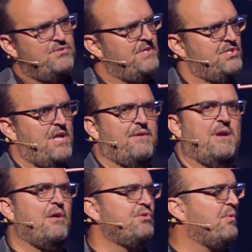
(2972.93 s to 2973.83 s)
to each other
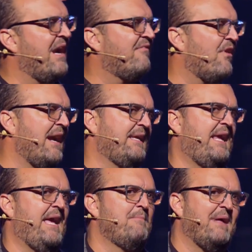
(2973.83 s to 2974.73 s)
and I'll do whatever I
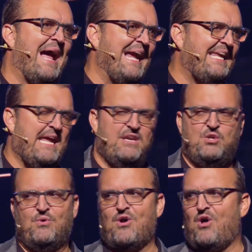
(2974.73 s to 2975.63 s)
can, but I can't
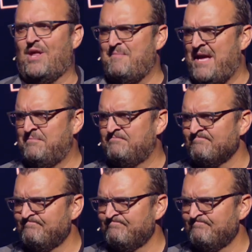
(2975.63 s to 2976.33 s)
do it all. Amen?